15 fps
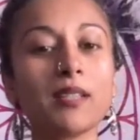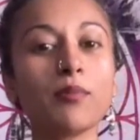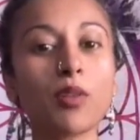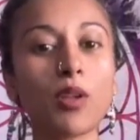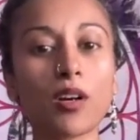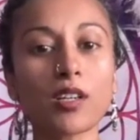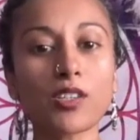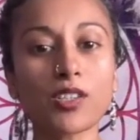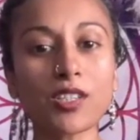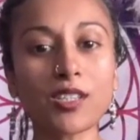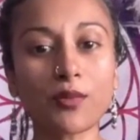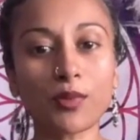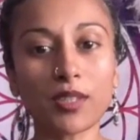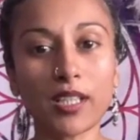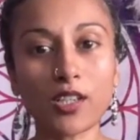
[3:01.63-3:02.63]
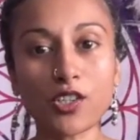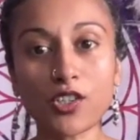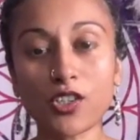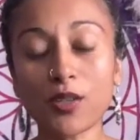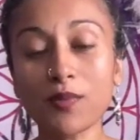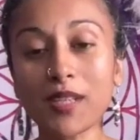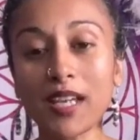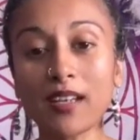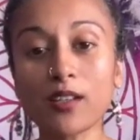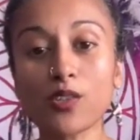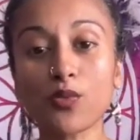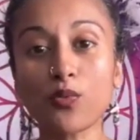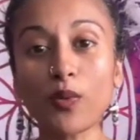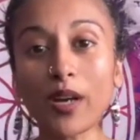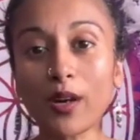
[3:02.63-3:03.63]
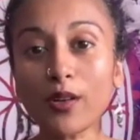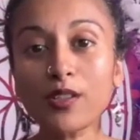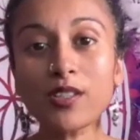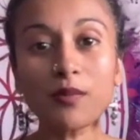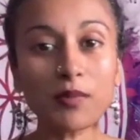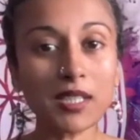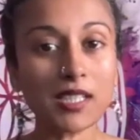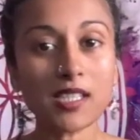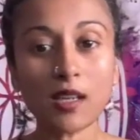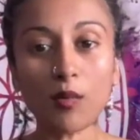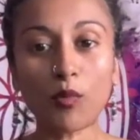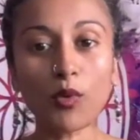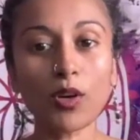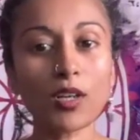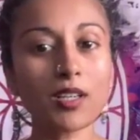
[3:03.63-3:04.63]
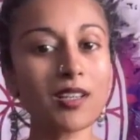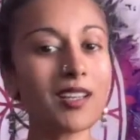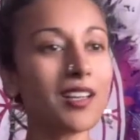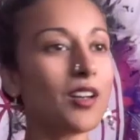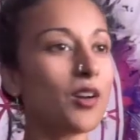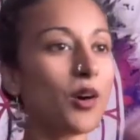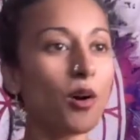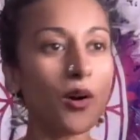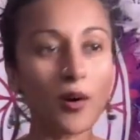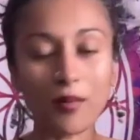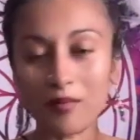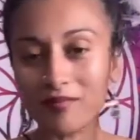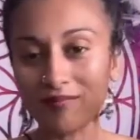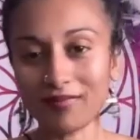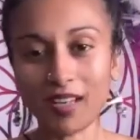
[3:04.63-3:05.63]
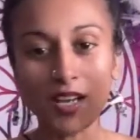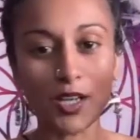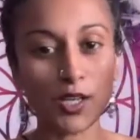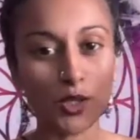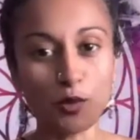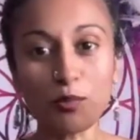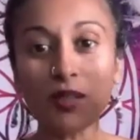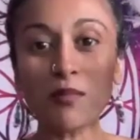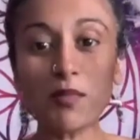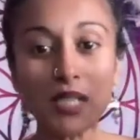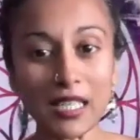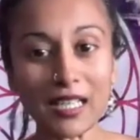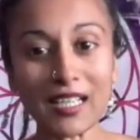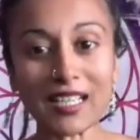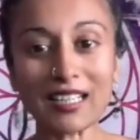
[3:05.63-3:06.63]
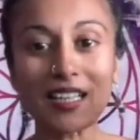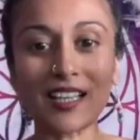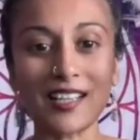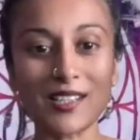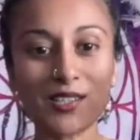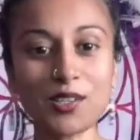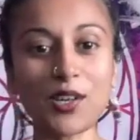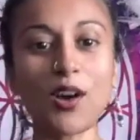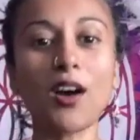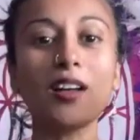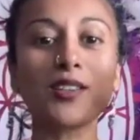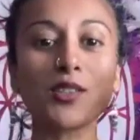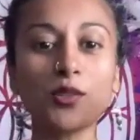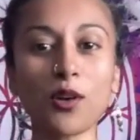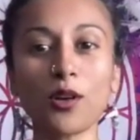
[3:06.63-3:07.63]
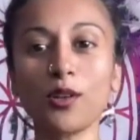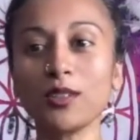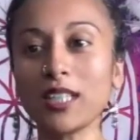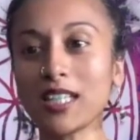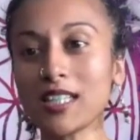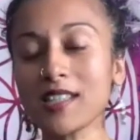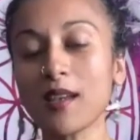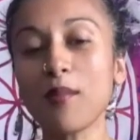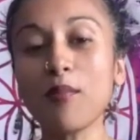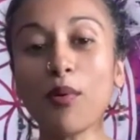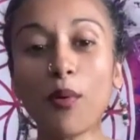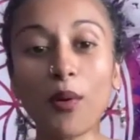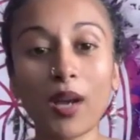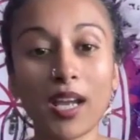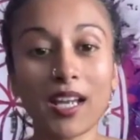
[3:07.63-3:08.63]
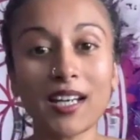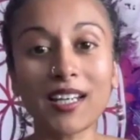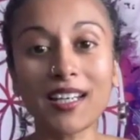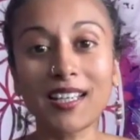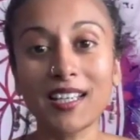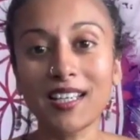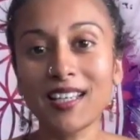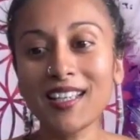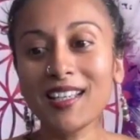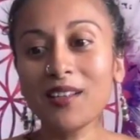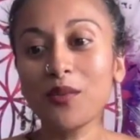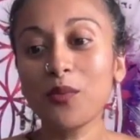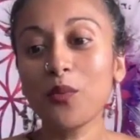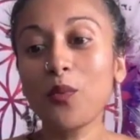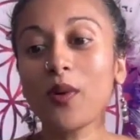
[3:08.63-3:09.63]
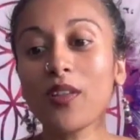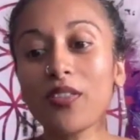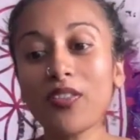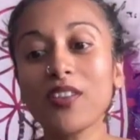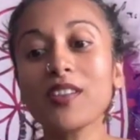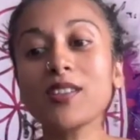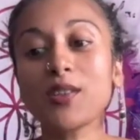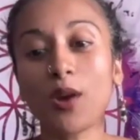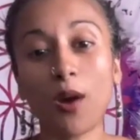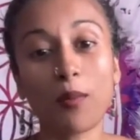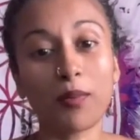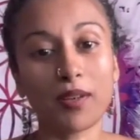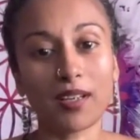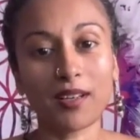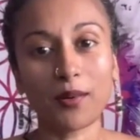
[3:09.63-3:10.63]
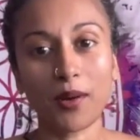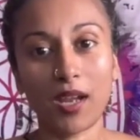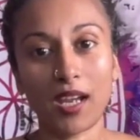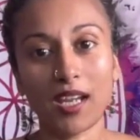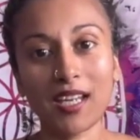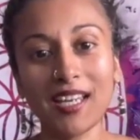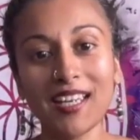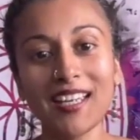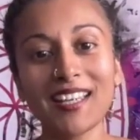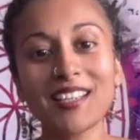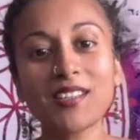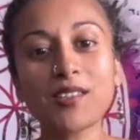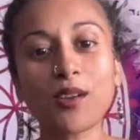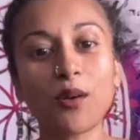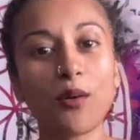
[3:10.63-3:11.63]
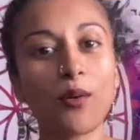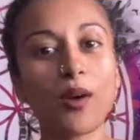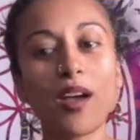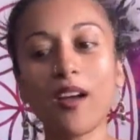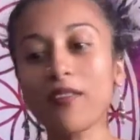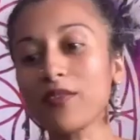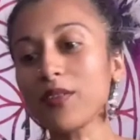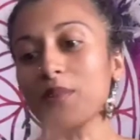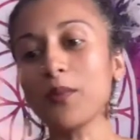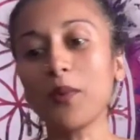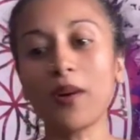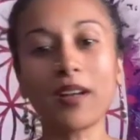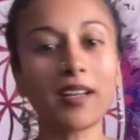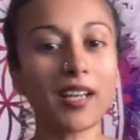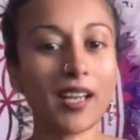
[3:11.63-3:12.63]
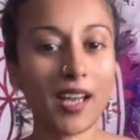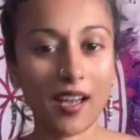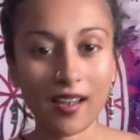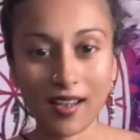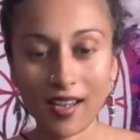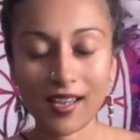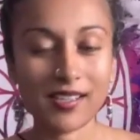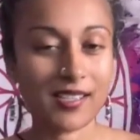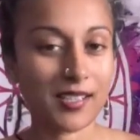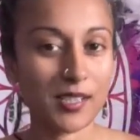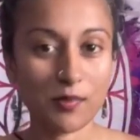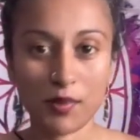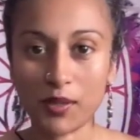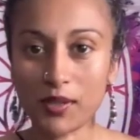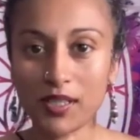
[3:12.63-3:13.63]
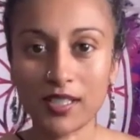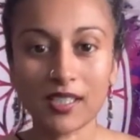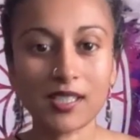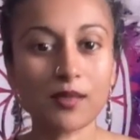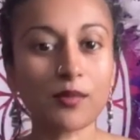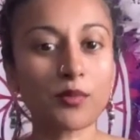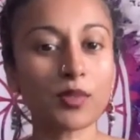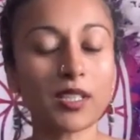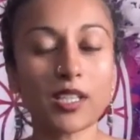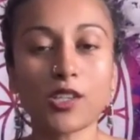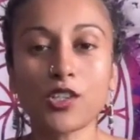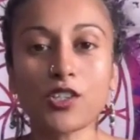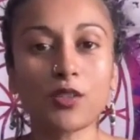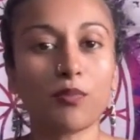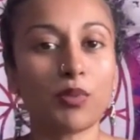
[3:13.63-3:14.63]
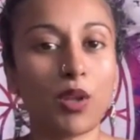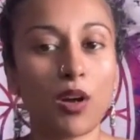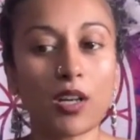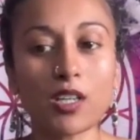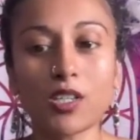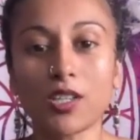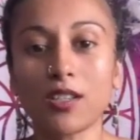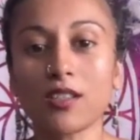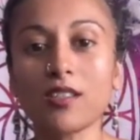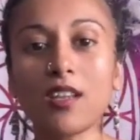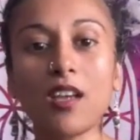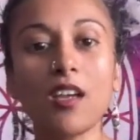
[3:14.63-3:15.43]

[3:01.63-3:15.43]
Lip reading: blockages in relationships, and it's rare to meet someone, a human being, that has not struggled at some point with this topic, okay? So everyone has experienced relationship blockages,